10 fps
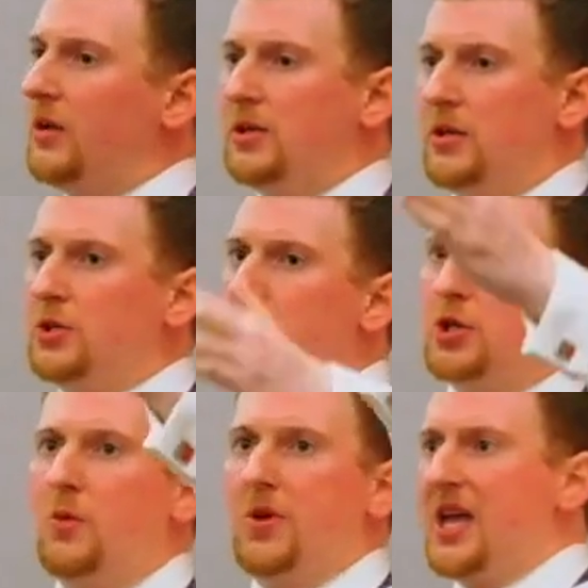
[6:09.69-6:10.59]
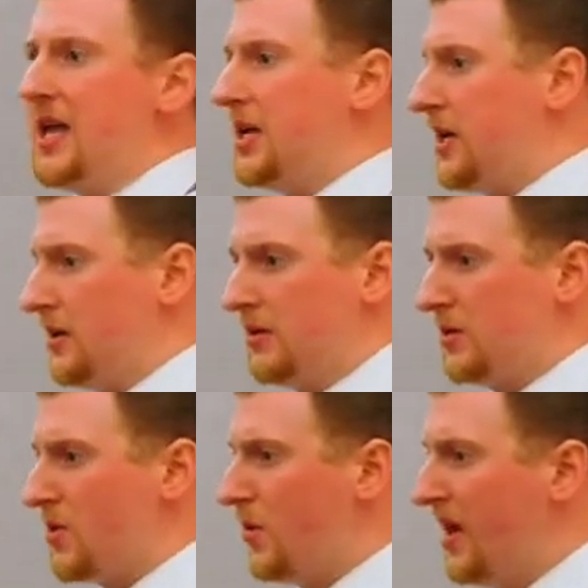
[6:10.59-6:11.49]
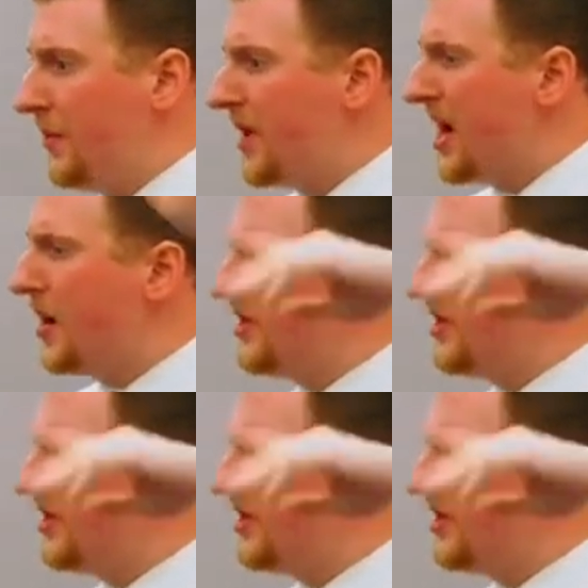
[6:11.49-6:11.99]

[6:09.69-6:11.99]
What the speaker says: you should obey the Roman Empire